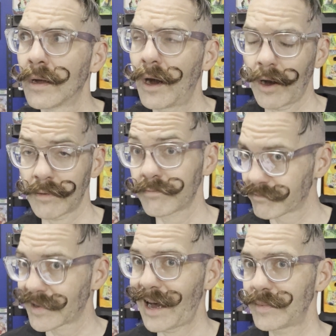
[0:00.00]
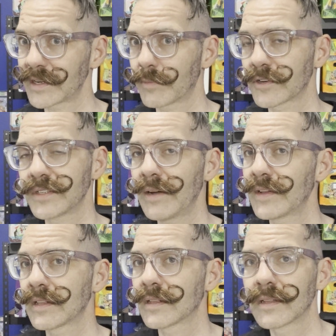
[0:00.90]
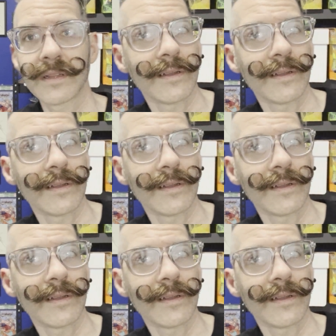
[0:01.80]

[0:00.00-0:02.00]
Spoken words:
or comic #7.